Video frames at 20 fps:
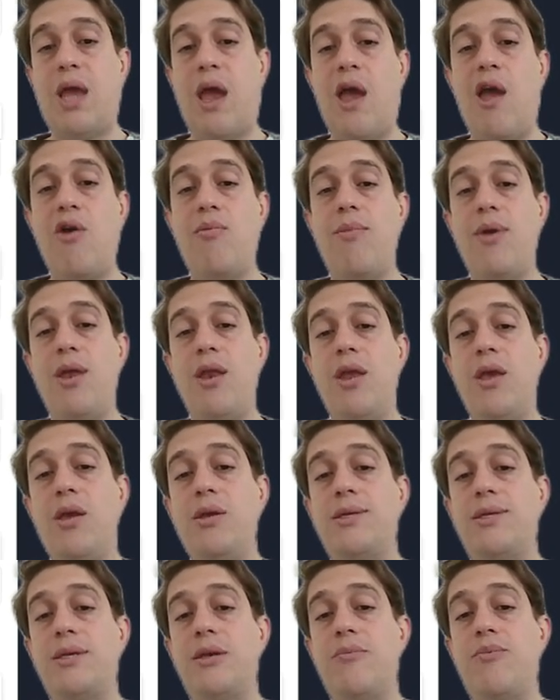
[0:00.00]
How
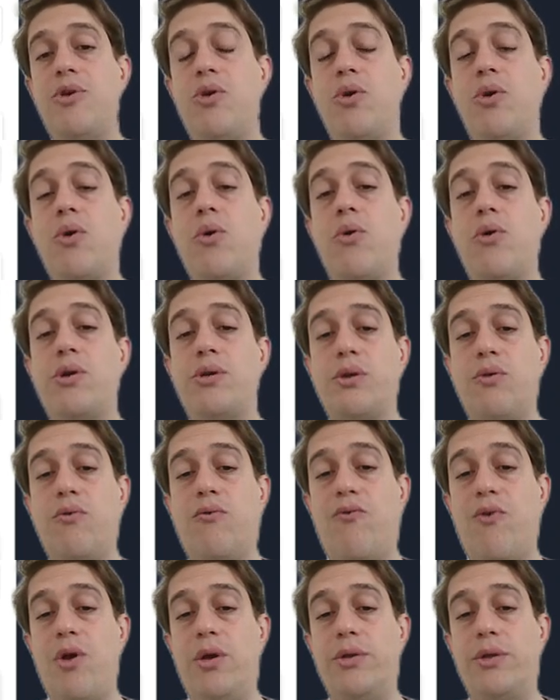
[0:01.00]
many CPU cores you
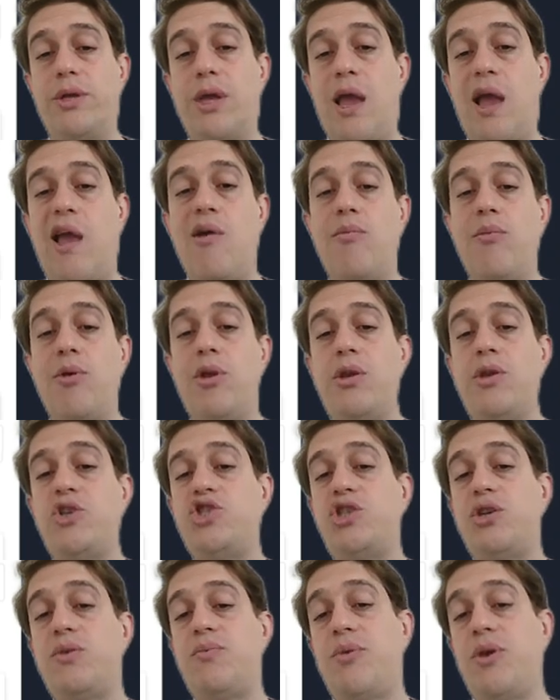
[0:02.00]
want, how many
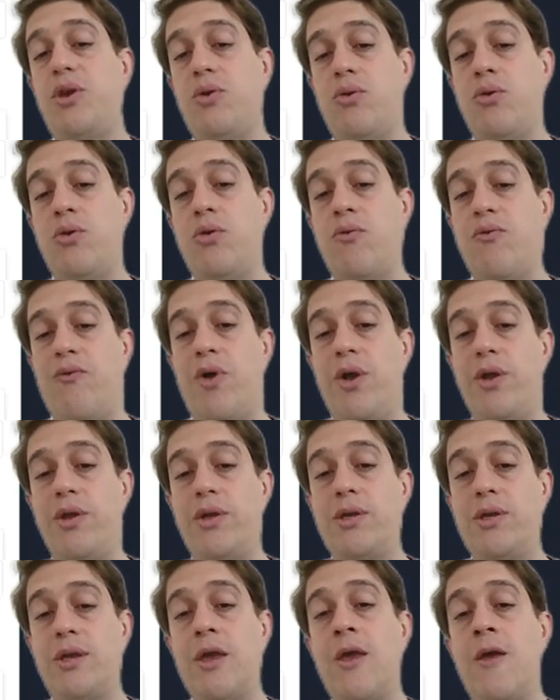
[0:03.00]
GPU you
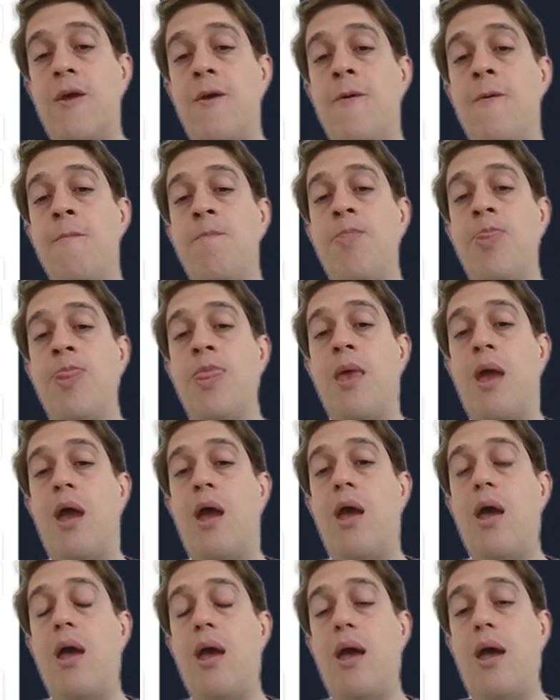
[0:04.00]
want,
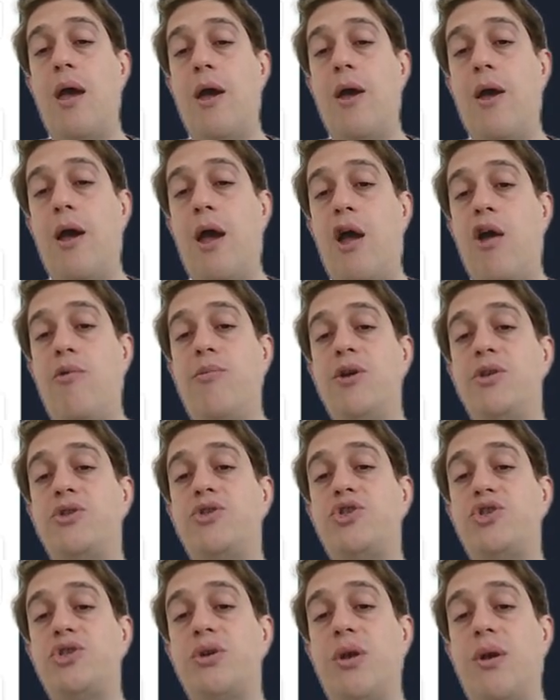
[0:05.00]
how
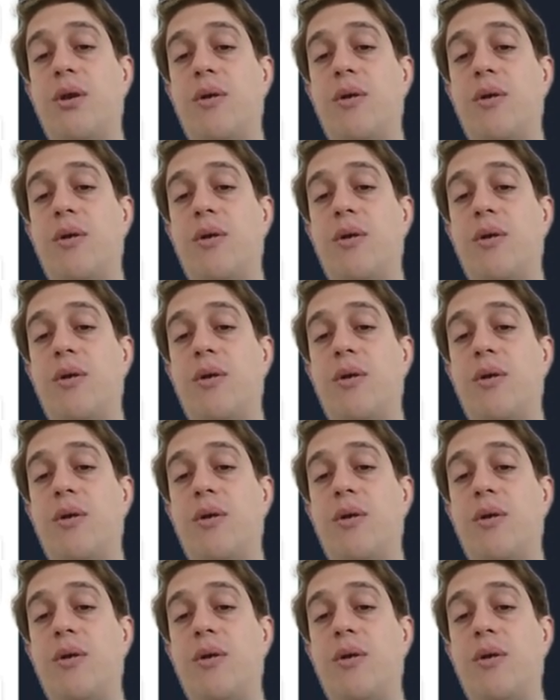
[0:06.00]
much